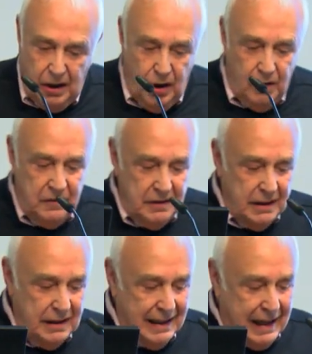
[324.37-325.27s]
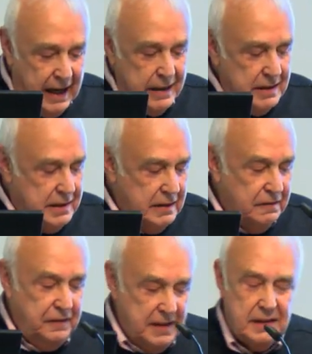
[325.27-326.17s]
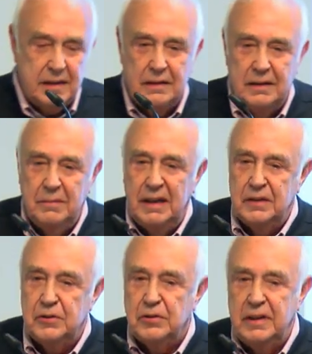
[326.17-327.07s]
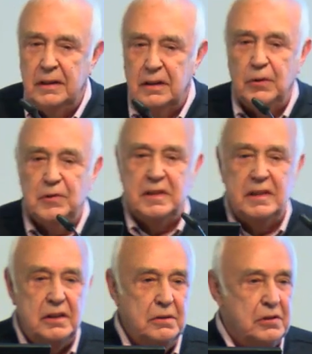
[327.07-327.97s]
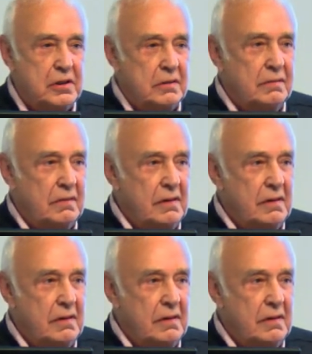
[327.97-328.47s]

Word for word: of the Keynesian fiscal and monetary constitution.